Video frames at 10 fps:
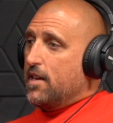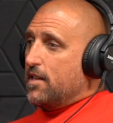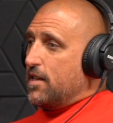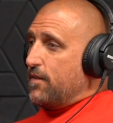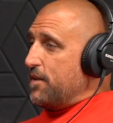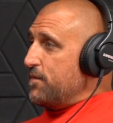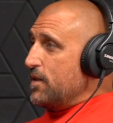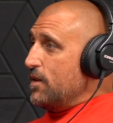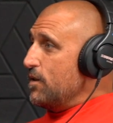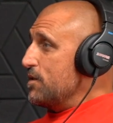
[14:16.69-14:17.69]
they've had for
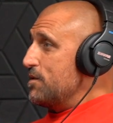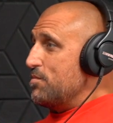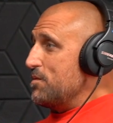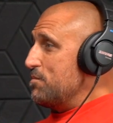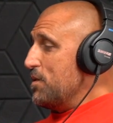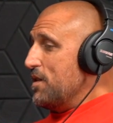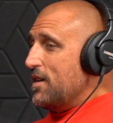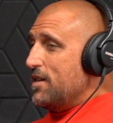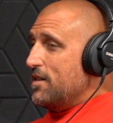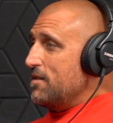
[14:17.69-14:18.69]
years put
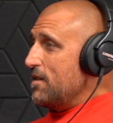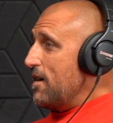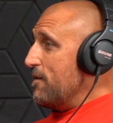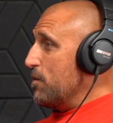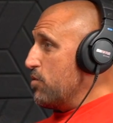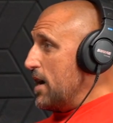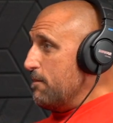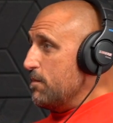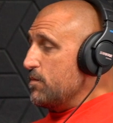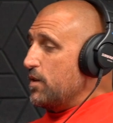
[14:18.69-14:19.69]
in and they're having
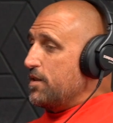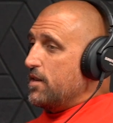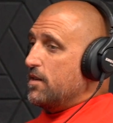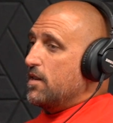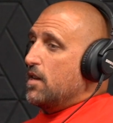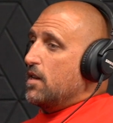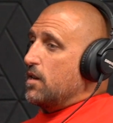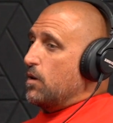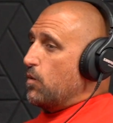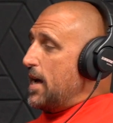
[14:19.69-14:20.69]
problems with it,
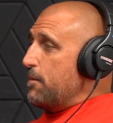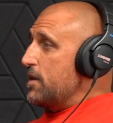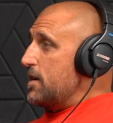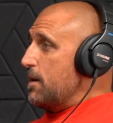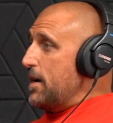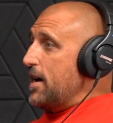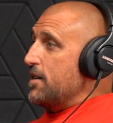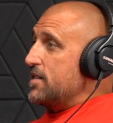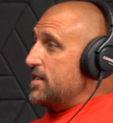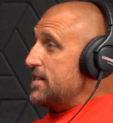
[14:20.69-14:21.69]
you know, we're happy to come out,
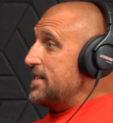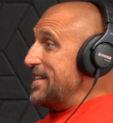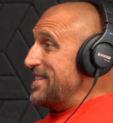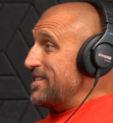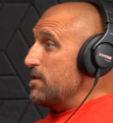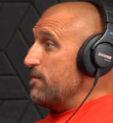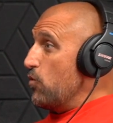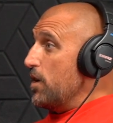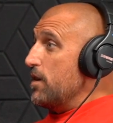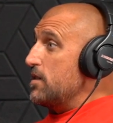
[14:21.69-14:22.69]
assess that system
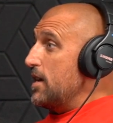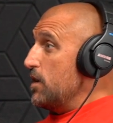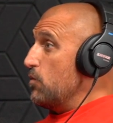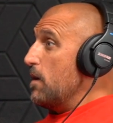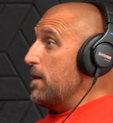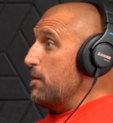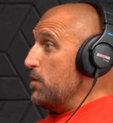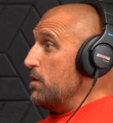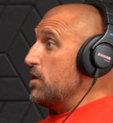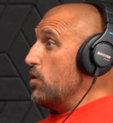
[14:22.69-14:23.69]
for you, tell you what
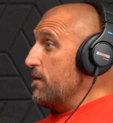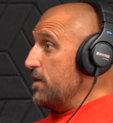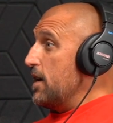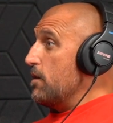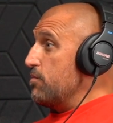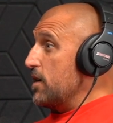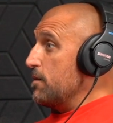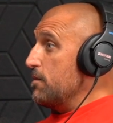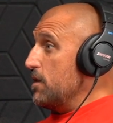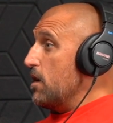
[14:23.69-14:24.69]
we could offer to help
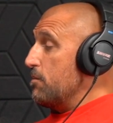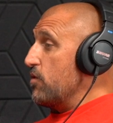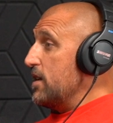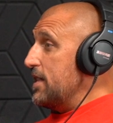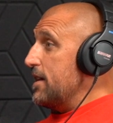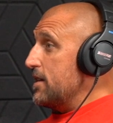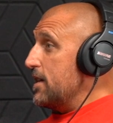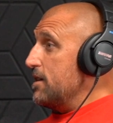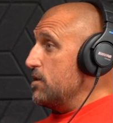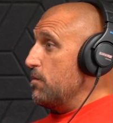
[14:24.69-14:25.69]
upgrade that and get
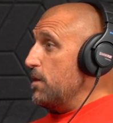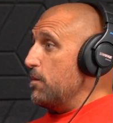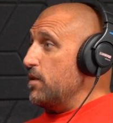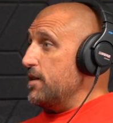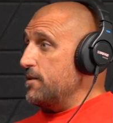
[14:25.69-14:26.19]
it into a better place.